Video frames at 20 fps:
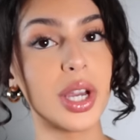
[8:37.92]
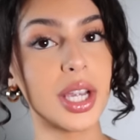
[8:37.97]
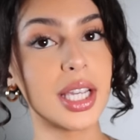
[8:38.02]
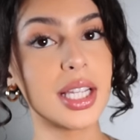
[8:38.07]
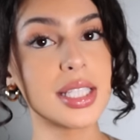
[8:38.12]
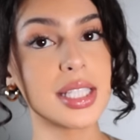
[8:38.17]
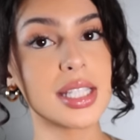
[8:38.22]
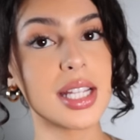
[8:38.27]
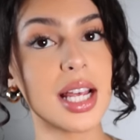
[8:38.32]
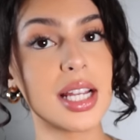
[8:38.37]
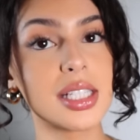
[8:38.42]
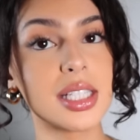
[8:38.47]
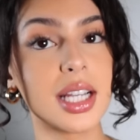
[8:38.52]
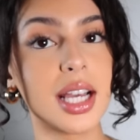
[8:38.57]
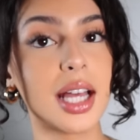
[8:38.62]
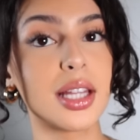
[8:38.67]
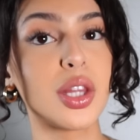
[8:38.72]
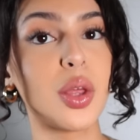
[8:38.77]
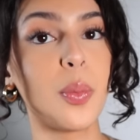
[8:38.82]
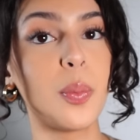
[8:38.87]
he says she
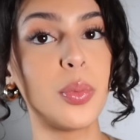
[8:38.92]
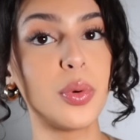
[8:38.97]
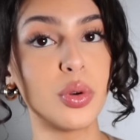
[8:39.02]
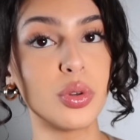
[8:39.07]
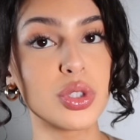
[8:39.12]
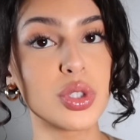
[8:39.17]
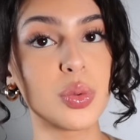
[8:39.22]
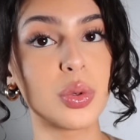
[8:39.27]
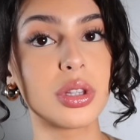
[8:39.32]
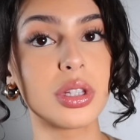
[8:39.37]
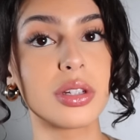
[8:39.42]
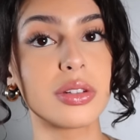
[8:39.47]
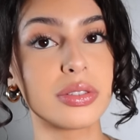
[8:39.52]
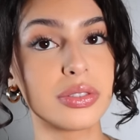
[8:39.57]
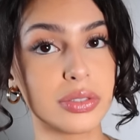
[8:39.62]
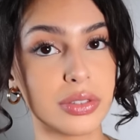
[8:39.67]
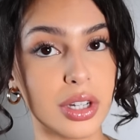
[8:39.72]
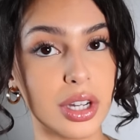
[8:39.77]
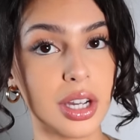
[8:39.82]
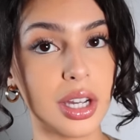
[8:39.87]
got the boots with the
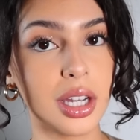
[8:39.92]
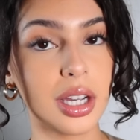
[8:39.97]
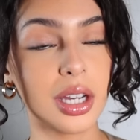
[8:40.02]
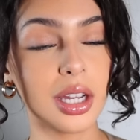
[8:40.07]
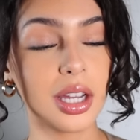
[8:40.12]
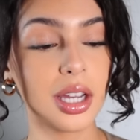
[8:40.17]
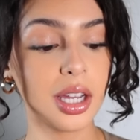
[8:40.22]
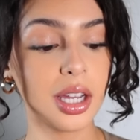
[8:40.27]
fur,